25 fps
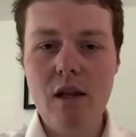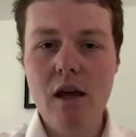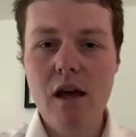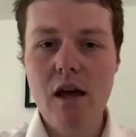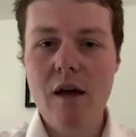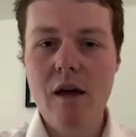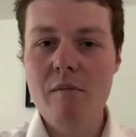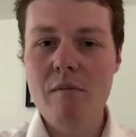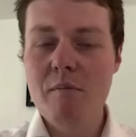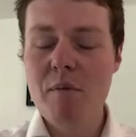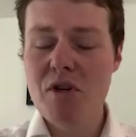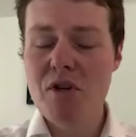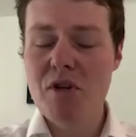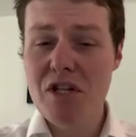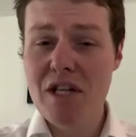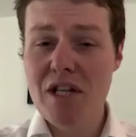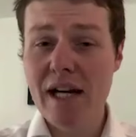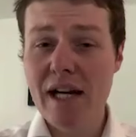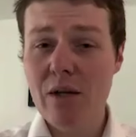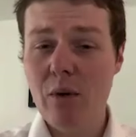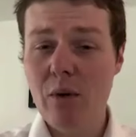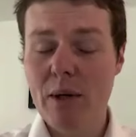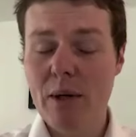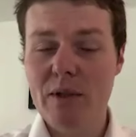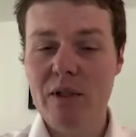But she's
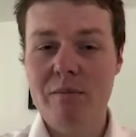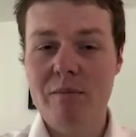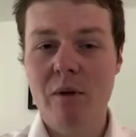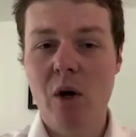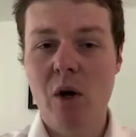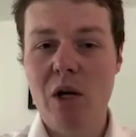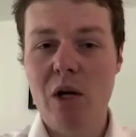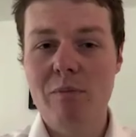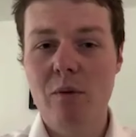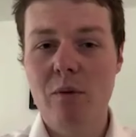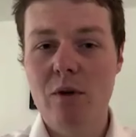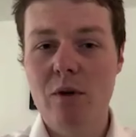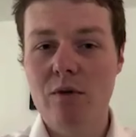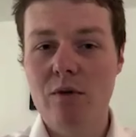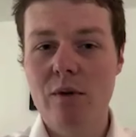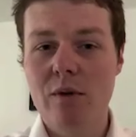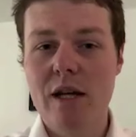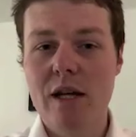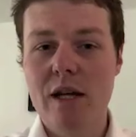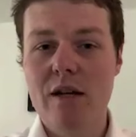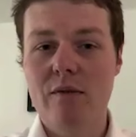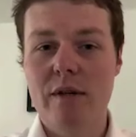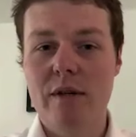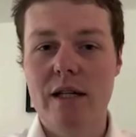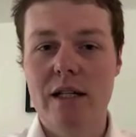had quite a remarkable
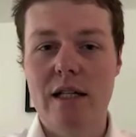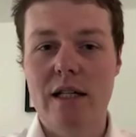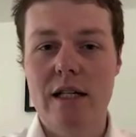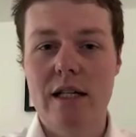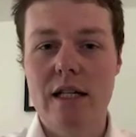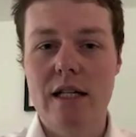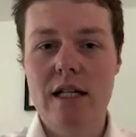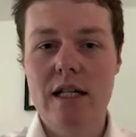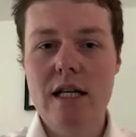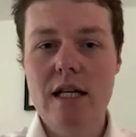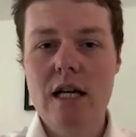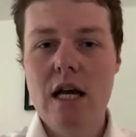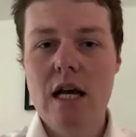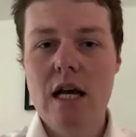career, really.